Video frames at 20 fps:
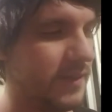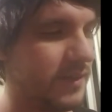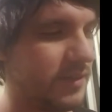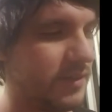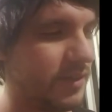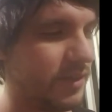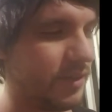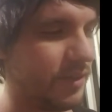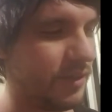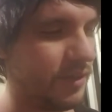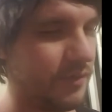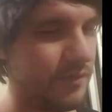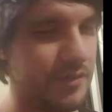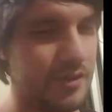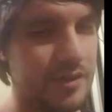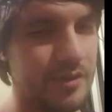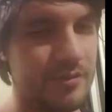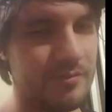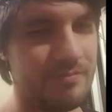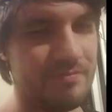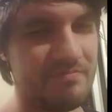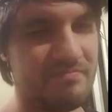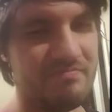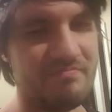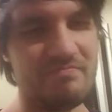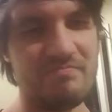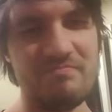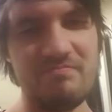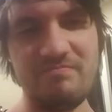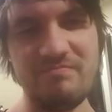So if you
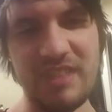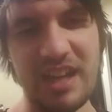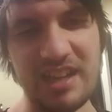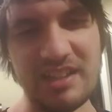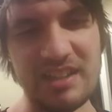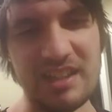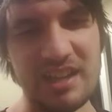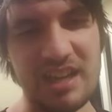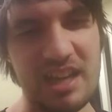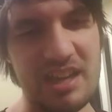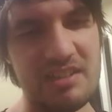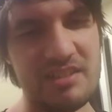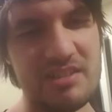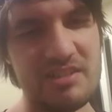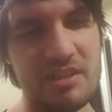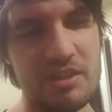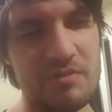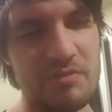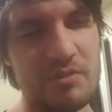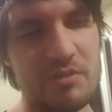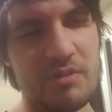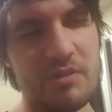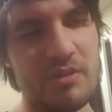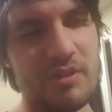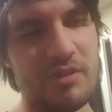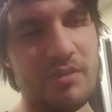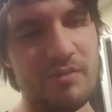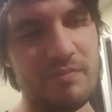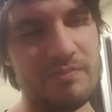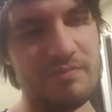like that kind of stuff
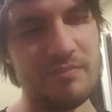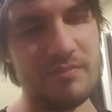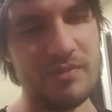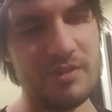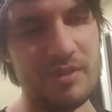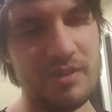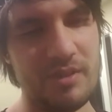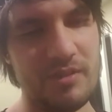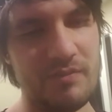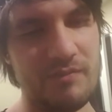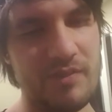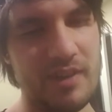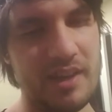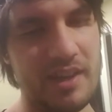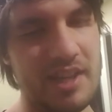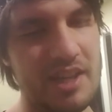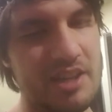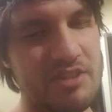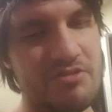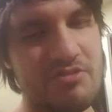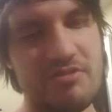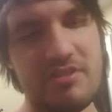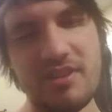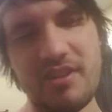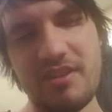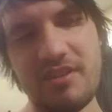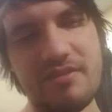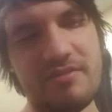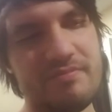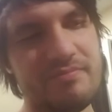or you find it
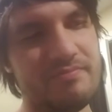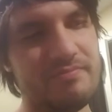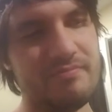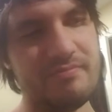interesting,